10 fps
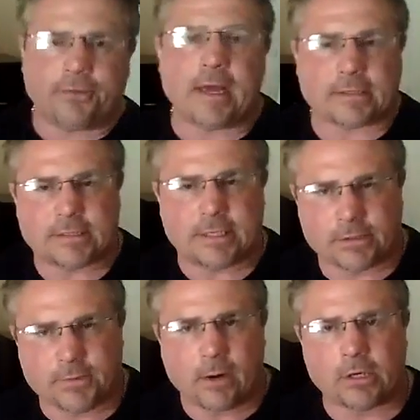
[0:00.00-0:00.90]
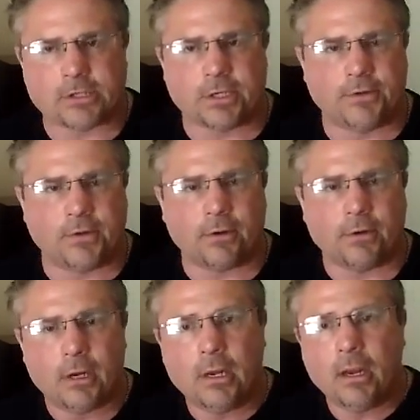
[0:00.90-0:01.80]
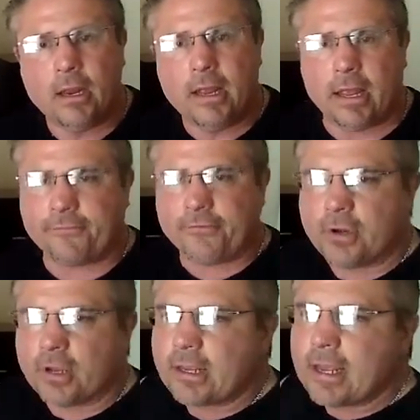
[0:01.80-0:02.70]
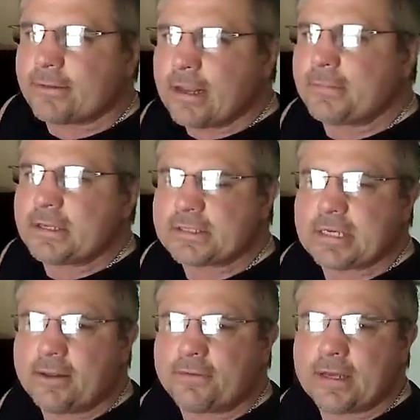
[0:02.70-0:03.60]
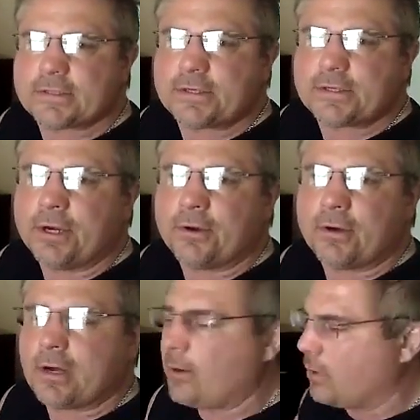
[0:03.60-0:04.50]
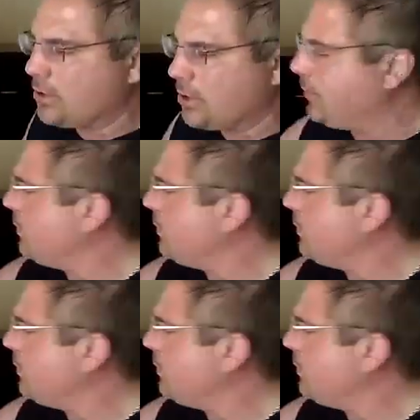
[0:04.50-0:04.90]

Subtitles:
this. Here's what I want you to do. If you can get them to say this to you, I want you